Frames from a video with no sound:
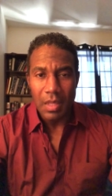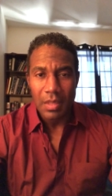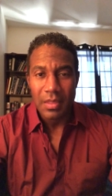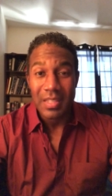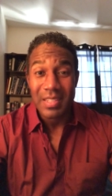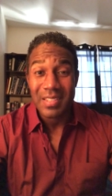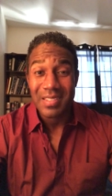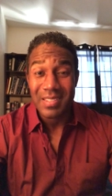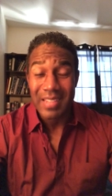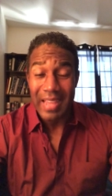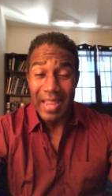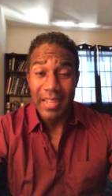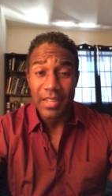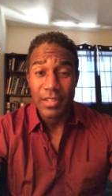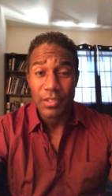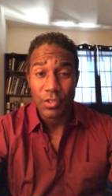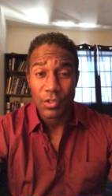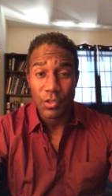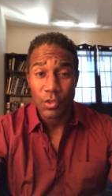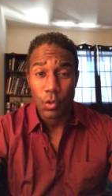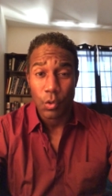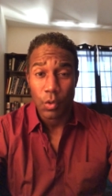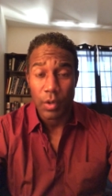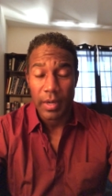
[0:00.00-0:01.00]
The second
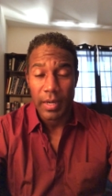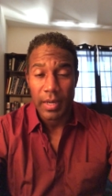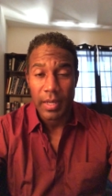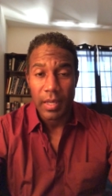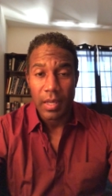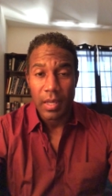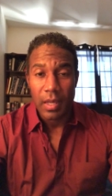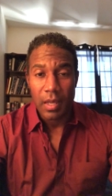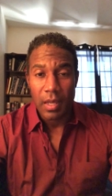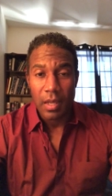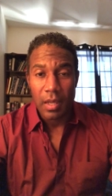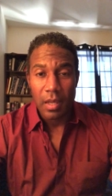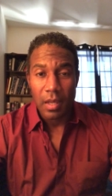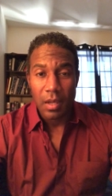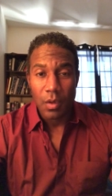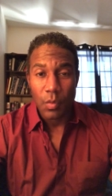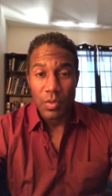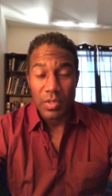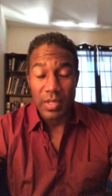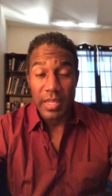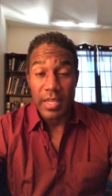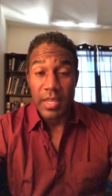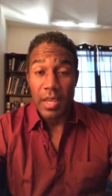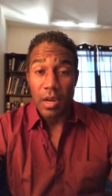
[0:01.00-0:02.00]
story
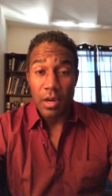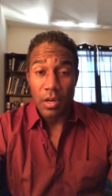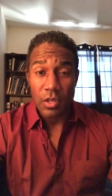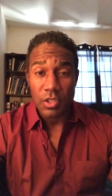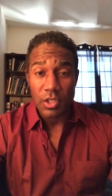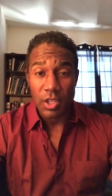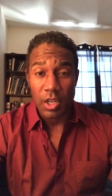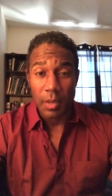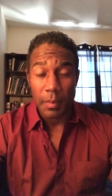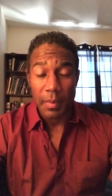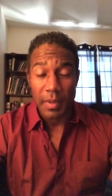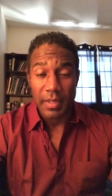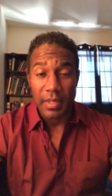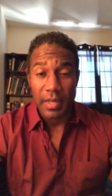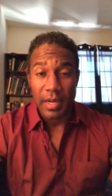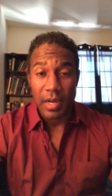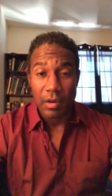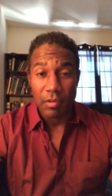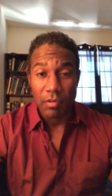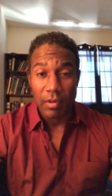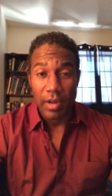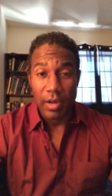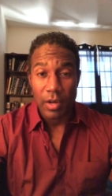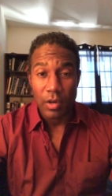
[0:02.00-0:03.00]
was a younger gentleman that I
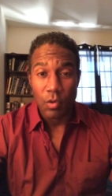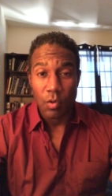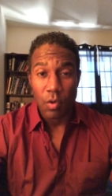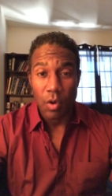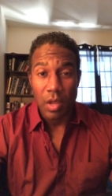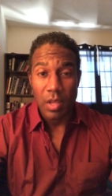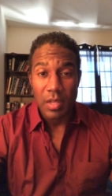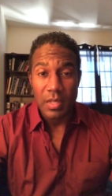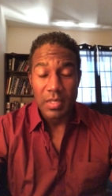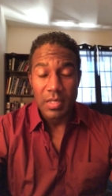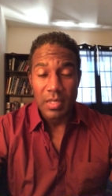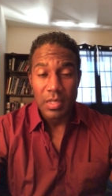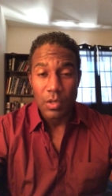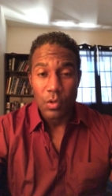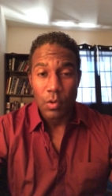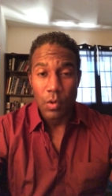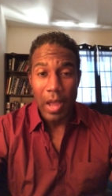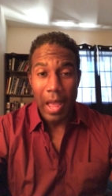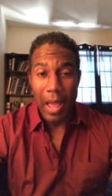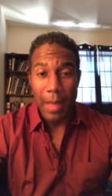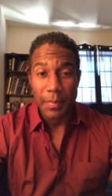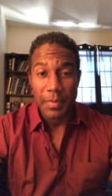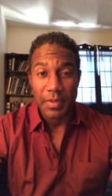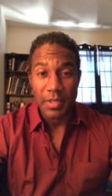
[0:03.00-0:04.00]
ran across who
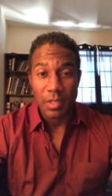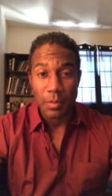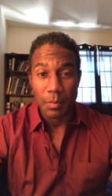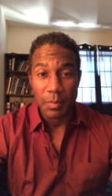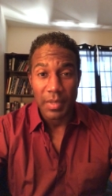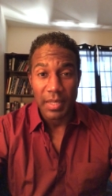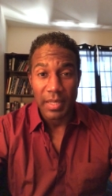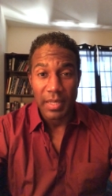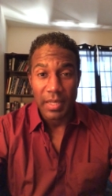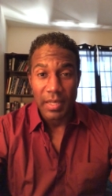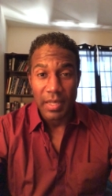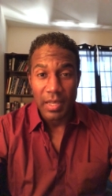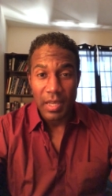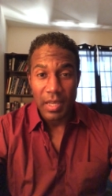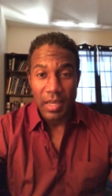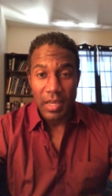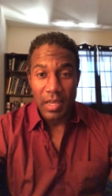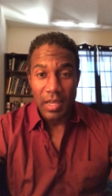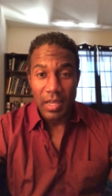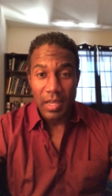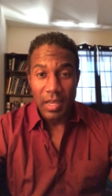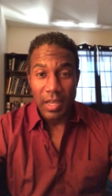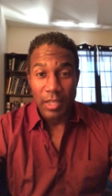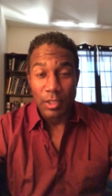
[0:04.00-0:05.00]
happened to be
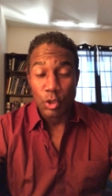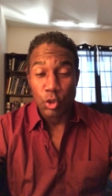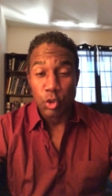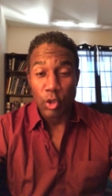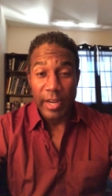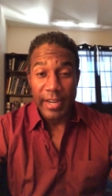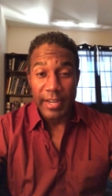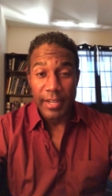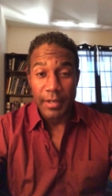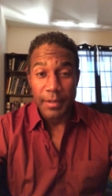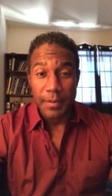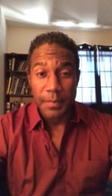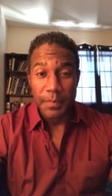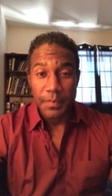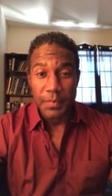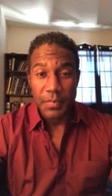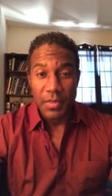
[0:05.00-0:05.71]
a trainer.